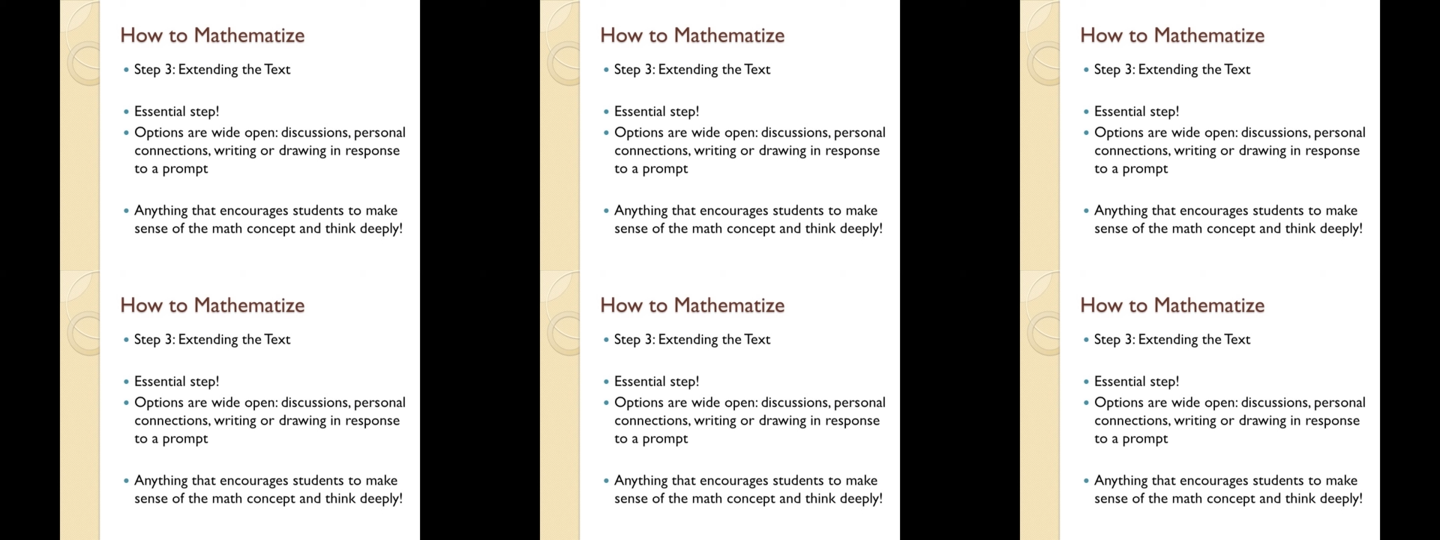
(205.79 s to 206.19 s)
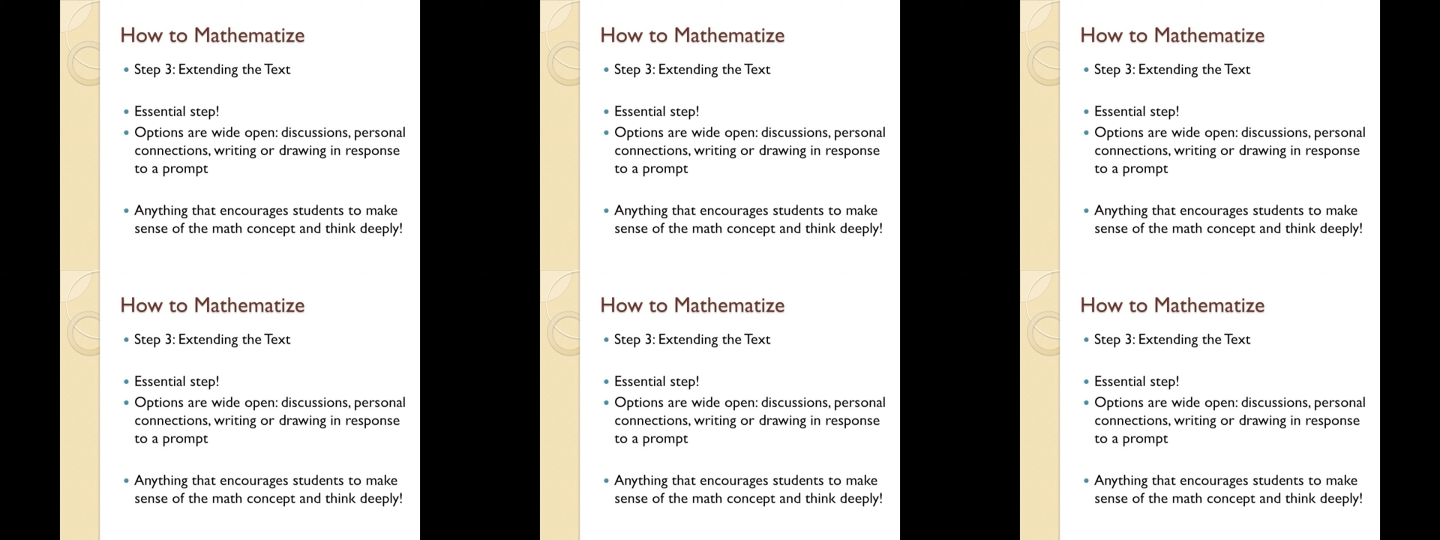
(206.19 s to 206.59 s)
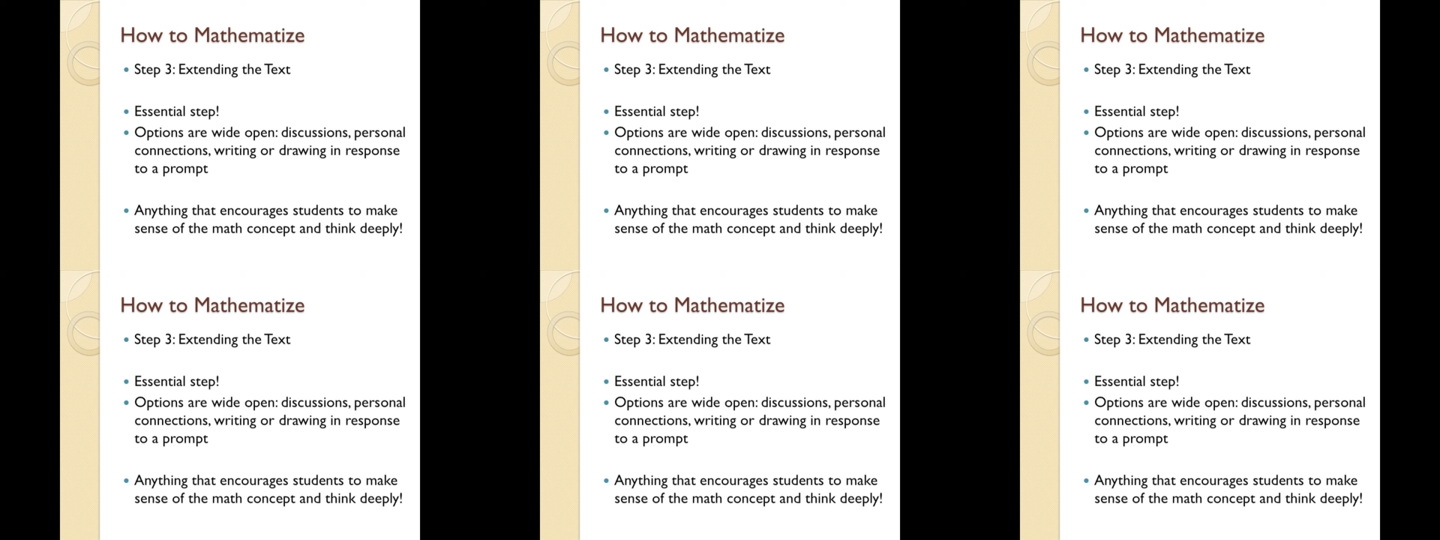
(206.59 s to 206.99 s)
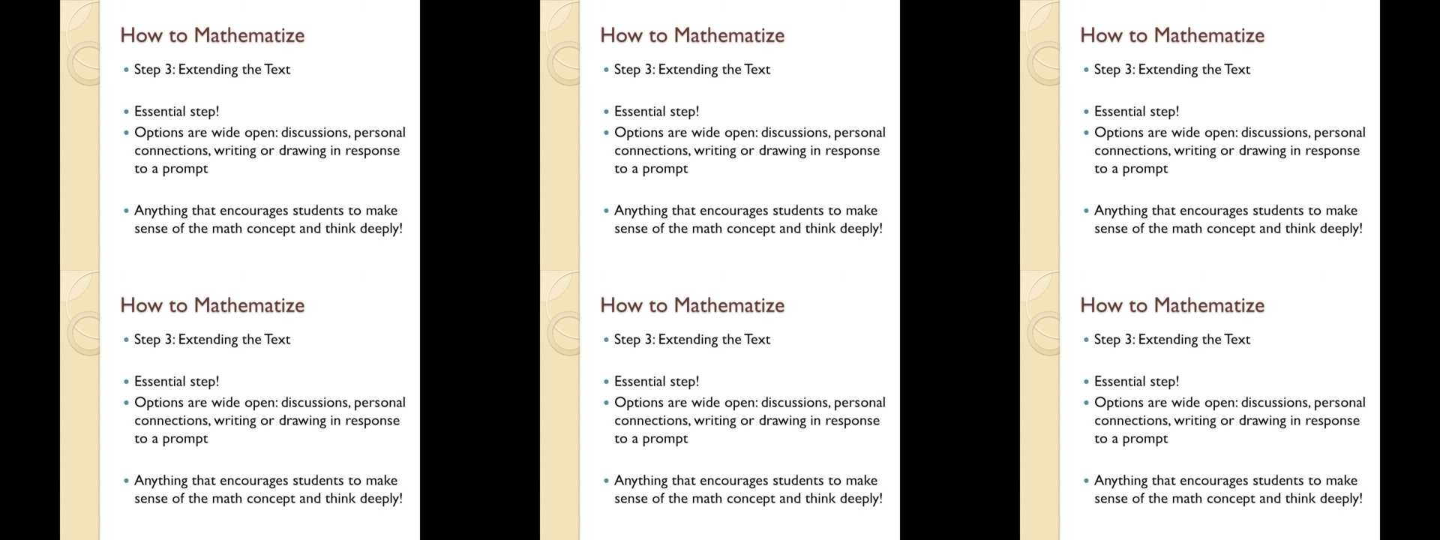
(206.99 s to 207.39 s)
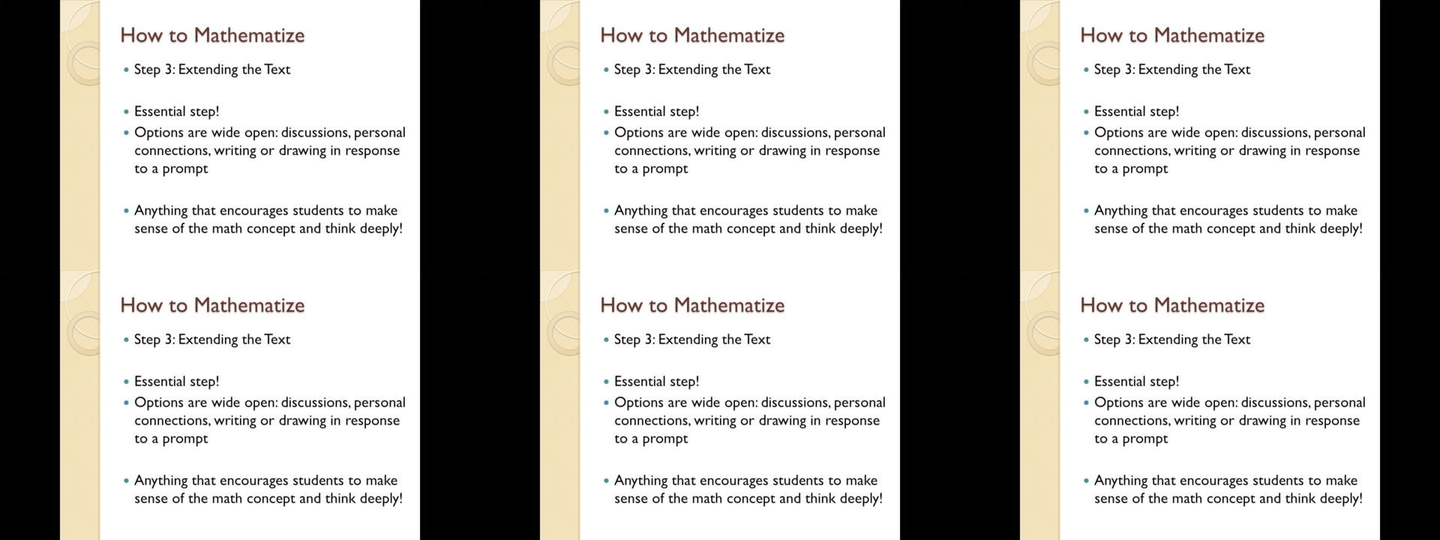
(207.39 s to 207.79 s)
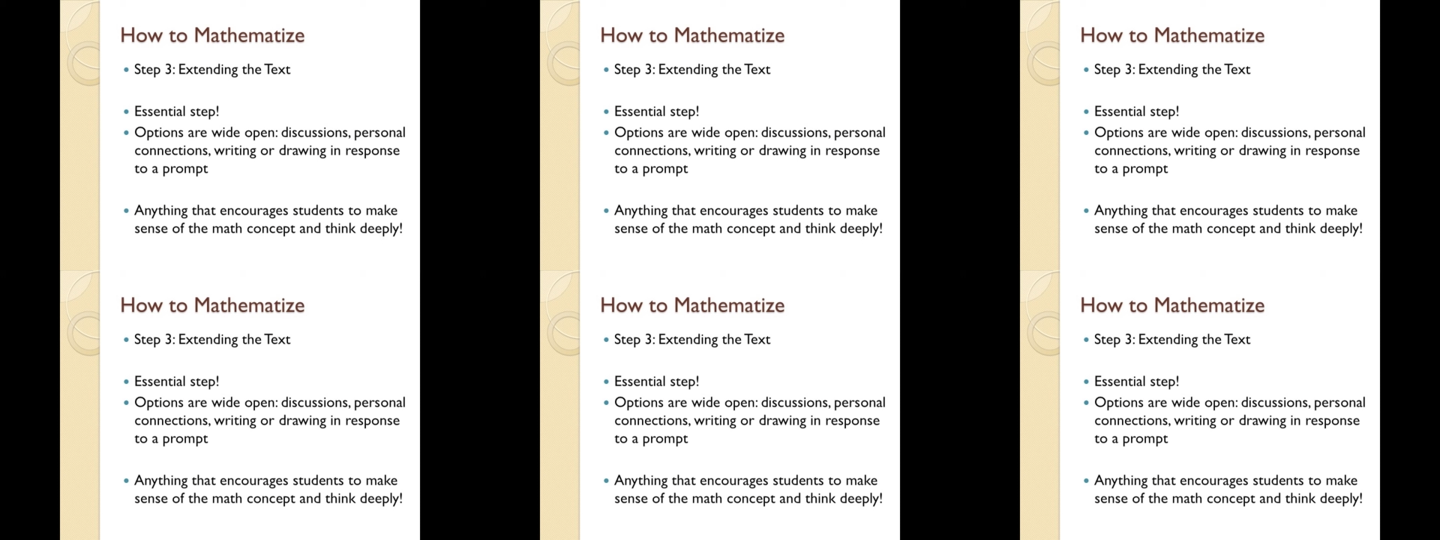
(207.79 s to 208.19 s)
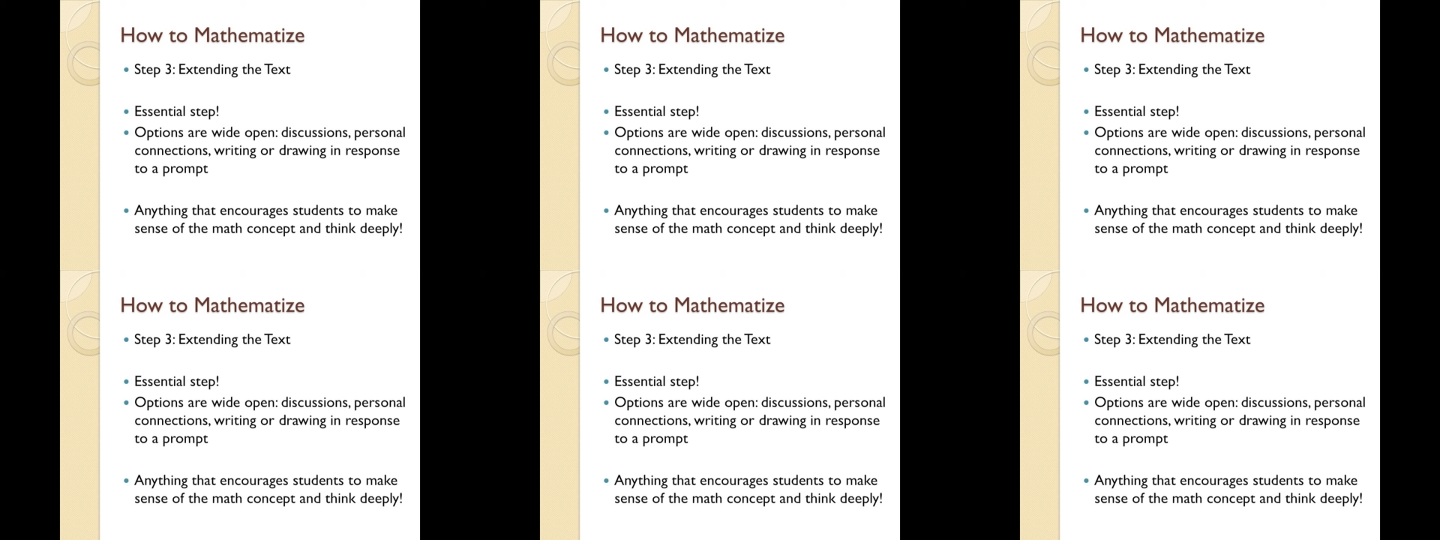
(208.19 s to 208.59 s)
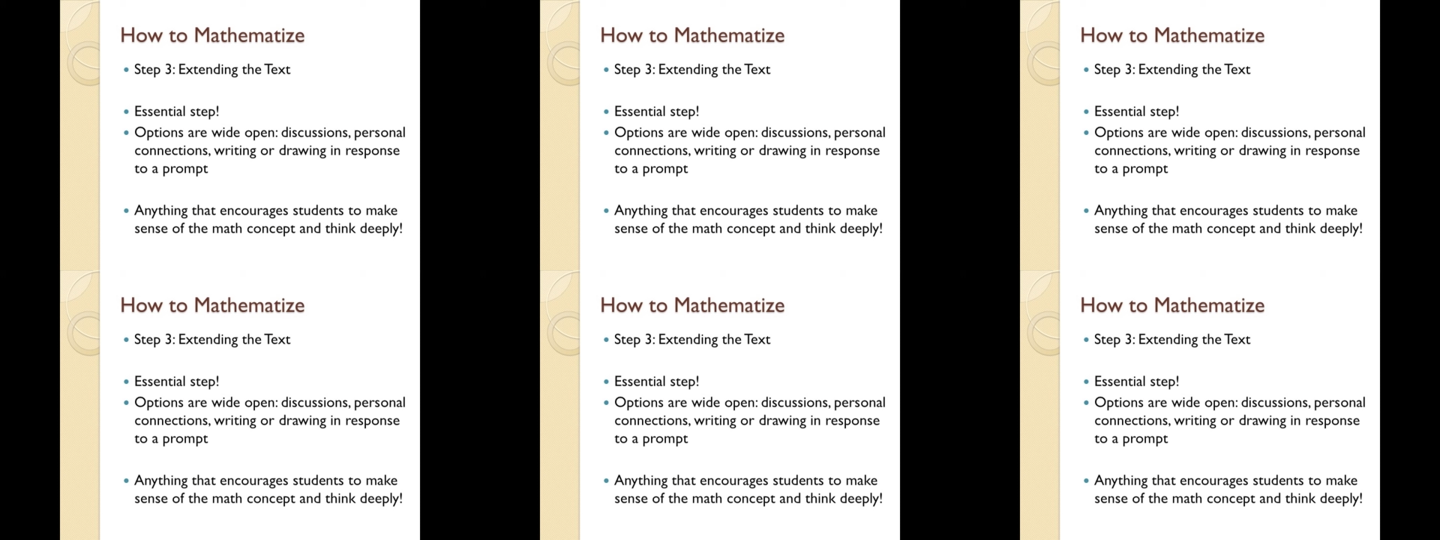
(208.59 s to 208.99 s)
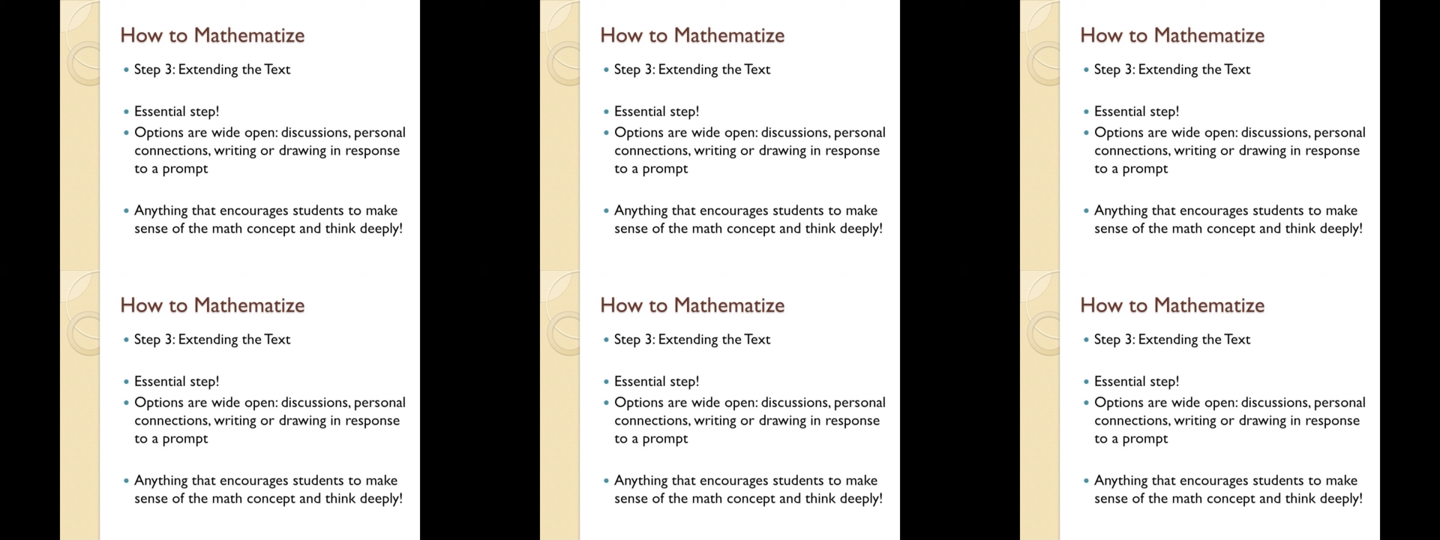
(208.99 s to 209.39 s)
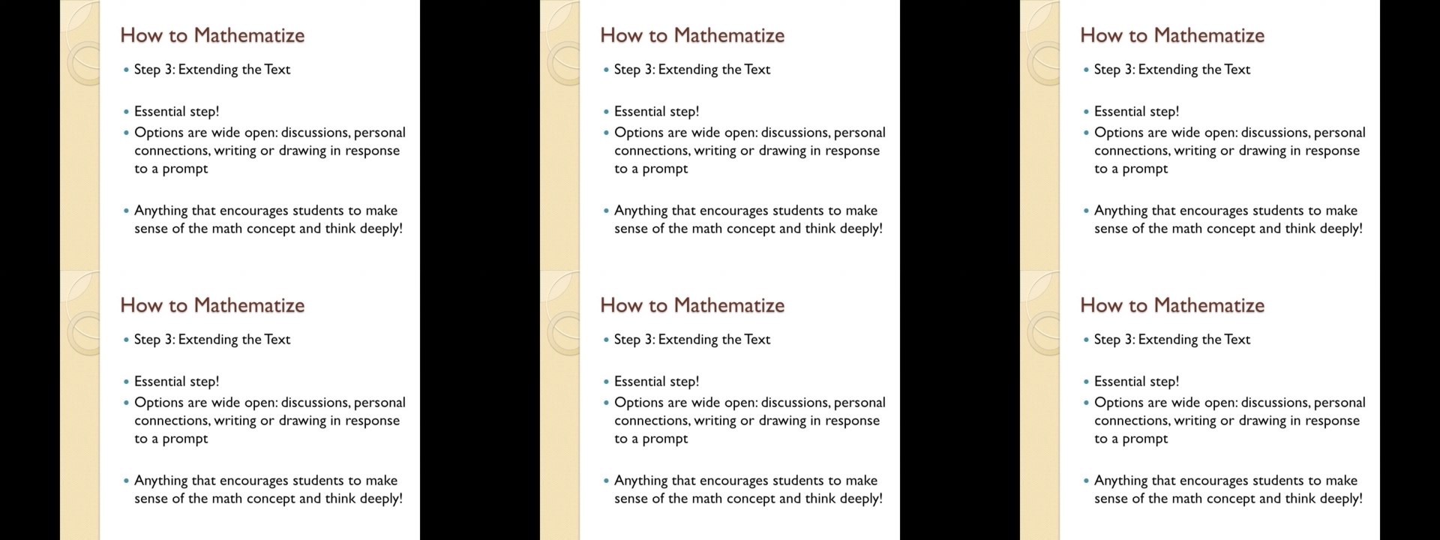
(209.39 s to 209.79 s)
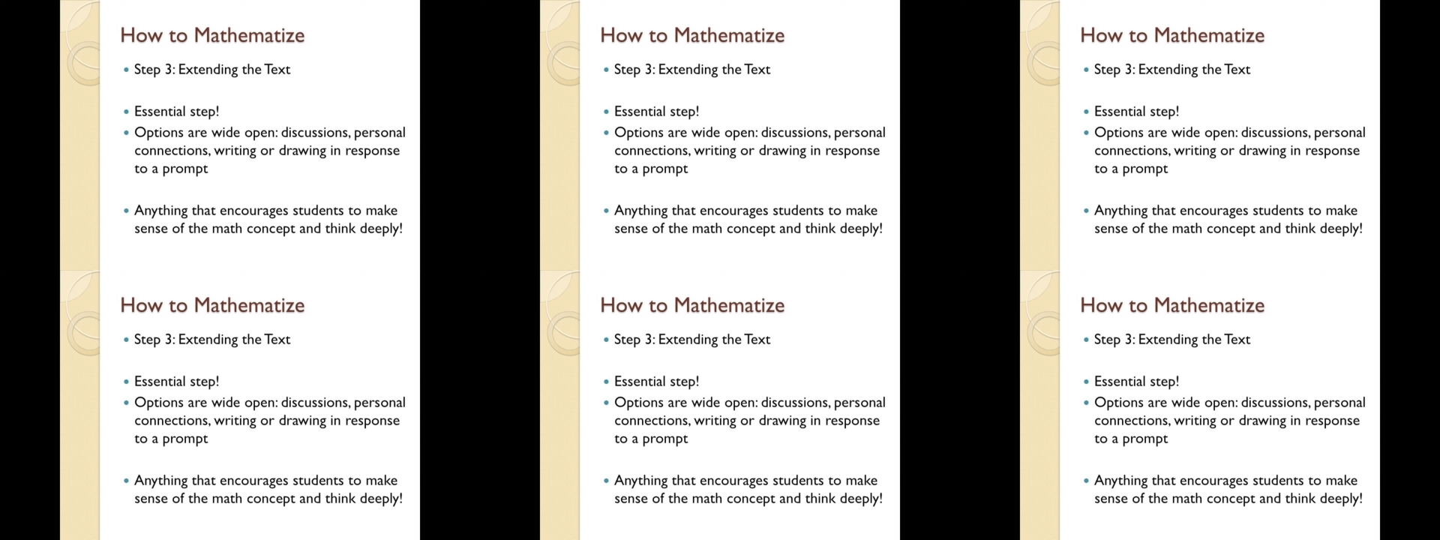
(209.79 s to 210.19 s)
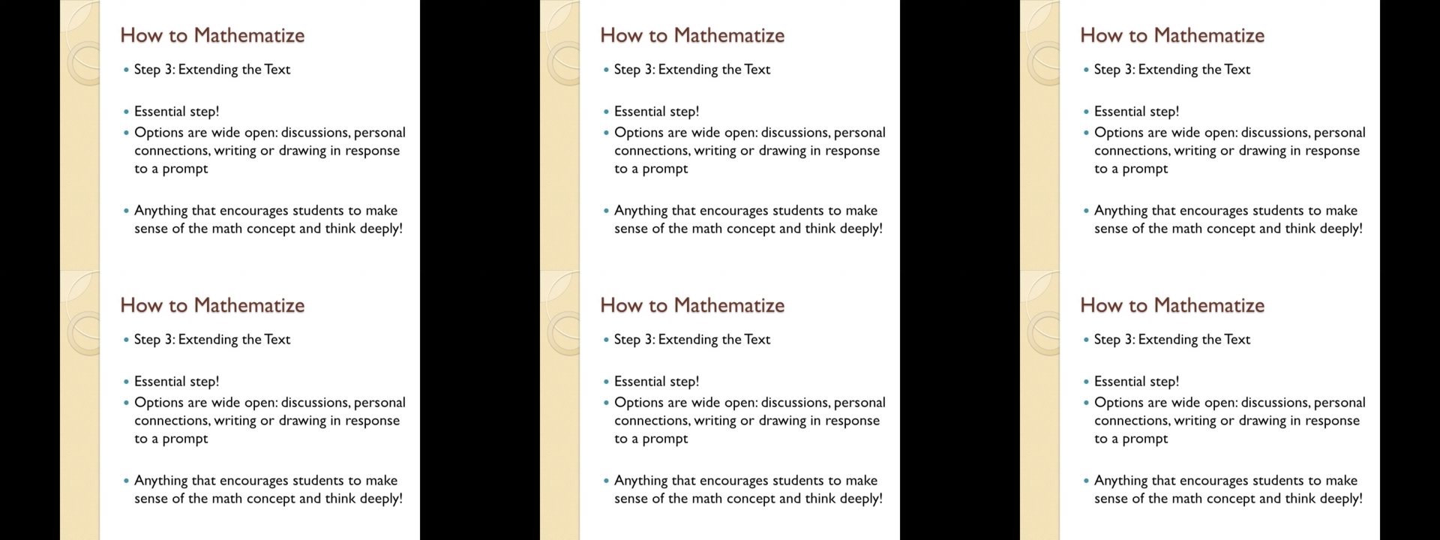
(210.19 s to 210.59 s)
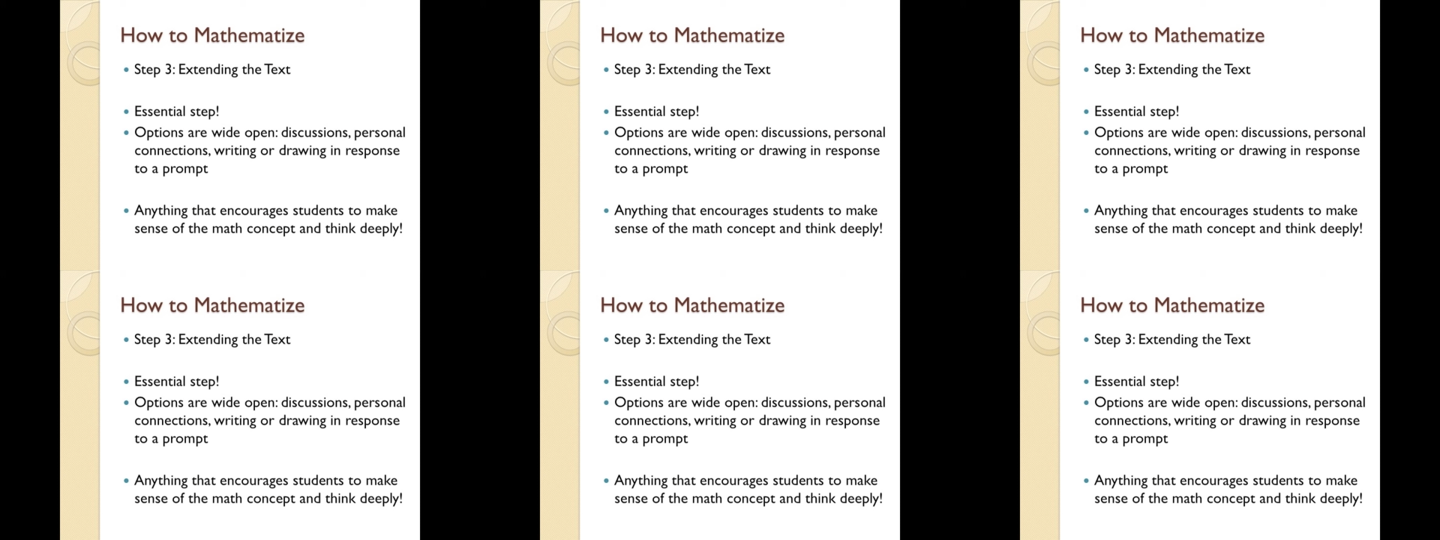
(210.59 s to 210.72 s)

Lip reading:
Nobody's mouth can be seen.